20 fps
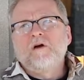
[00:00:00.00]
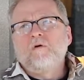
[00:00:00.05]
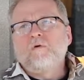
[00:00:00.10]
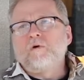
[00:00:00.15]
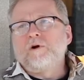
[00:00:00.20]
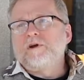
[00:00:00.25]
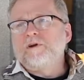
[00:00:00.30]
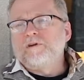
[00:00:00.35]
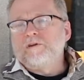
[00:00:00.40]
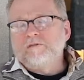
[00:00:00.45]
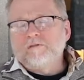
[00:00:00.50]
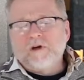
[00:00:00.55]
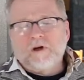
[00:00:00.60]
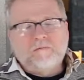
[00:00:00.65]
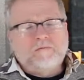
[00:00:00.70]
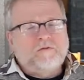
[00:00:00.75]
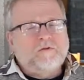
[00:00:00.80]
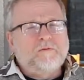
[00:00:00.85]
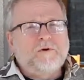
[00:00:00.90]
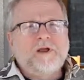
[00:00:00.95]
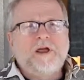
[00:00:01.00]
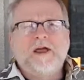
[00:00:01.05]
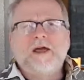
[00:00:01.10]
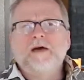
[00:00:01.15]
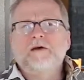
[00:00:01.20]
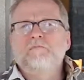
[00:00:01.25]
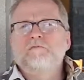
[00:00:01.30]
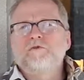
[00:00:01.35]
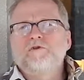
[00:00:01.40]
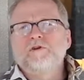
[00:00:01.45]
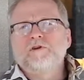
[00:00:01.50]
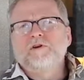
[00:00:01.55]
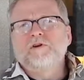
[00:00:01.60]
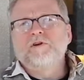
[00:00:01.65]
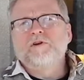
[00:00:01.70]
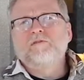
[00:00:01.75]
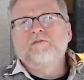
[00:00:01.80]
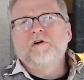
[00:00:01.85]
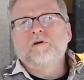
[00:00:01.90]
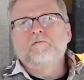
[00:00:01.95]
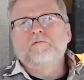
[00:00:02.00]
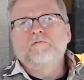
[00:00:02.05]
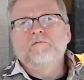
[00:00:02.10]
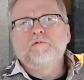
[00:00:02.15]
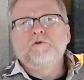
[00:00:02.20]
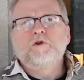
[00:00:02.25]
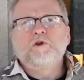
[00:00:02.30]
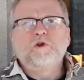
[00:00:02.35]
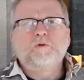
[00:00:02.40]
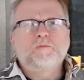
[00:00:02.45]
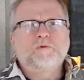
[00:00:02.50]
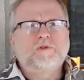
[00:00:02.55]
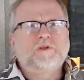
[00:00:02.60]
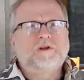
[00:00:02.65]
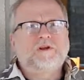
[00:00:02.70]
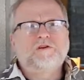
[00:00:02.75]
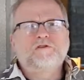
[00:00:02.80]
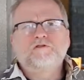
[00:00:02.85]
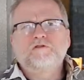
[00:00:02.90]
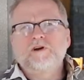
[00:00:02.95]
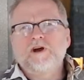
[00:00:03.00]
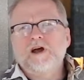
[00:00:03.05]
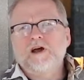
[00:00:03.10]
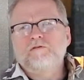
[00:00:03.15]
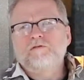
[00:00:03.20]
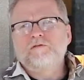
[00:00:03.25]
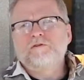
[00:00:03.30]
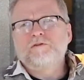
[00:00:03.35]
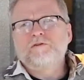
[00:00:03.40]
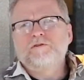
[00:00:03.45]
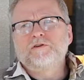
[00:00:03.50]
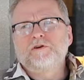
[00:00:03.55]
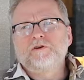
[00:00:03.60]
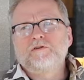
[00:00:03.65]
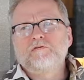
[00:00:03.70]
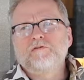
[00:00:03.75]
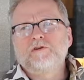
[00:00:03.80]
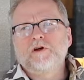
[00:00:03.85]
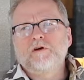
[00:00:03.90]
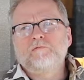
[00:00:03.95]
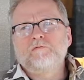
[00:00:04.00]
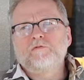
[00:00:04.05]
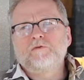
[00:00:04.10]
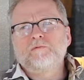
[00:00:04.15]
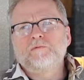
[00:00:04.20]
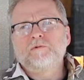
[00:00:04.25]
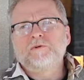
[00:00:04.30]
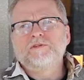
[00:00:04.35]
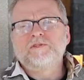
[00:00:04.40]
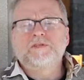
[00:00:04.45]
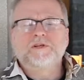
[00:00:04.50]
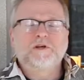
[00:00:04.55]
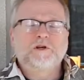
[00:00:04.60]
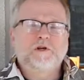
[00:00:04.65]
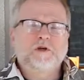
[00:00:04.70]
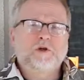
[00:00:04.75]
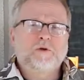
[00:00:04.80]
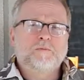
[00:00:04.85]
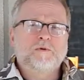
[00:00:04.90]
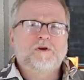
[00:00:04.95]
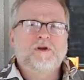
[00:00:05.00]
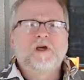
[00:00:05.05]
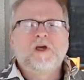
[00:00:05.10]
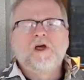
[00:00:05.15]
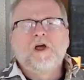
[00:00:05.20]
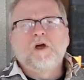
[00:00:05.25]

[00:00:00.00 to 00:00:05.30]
or it could have come from an animal, it could have come from a human that had traveled, it could have come from a sick human.